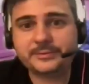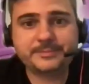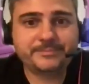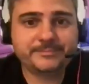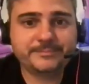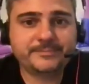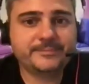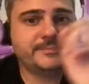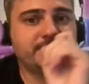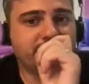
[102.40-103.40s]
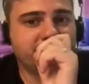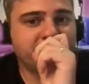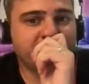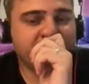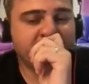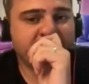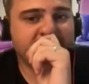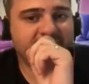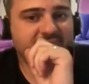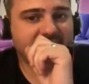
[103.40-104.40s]
right there, you
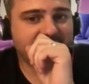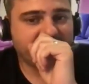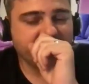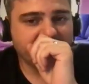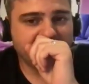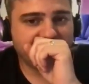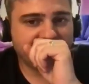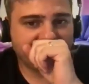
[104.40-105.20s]
get 3